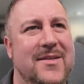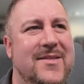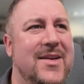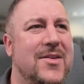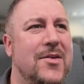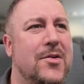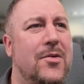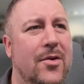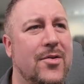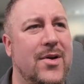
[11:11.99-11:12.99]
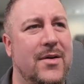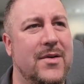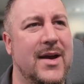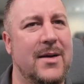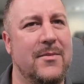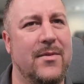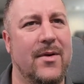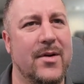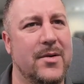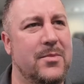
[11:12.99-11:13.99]
She's going to close out the game
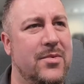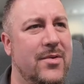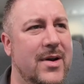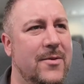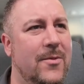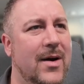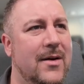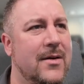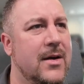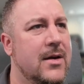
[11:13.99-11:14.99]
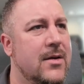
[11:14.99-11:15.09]
for you pretty well.